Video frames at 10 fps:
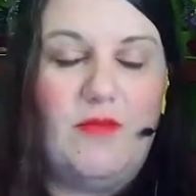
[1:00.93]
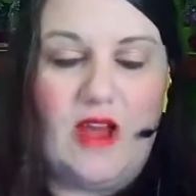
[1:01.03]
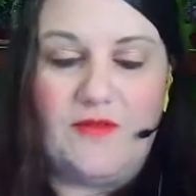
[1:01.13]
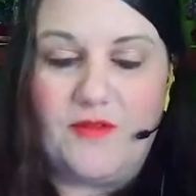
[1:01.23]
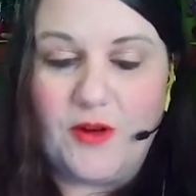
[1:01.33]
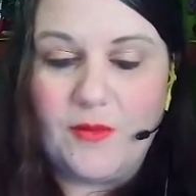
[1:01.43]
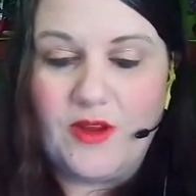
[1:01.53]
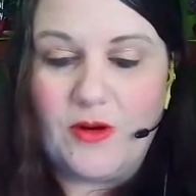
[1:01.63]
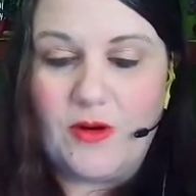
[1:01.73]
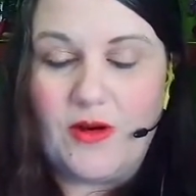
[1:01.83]
affirm
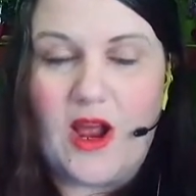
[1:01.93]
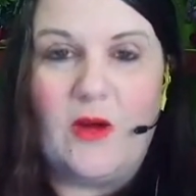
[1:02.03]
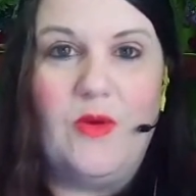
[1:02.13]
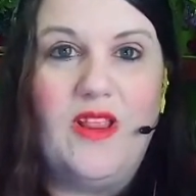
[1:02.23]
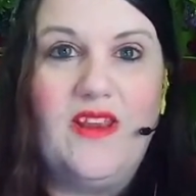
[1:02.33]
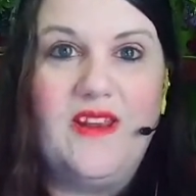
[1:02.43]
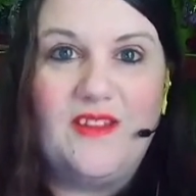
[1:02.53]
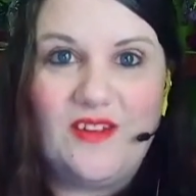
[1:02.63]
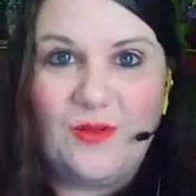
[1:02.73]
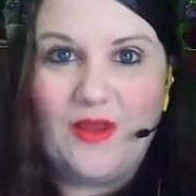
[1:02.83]
your
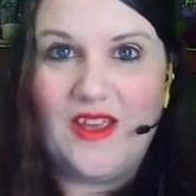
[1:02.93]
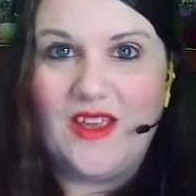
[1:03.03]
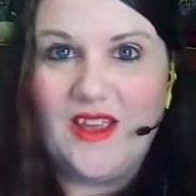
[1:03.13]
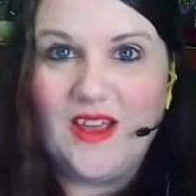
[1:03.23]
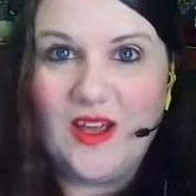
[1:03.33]
willingness to be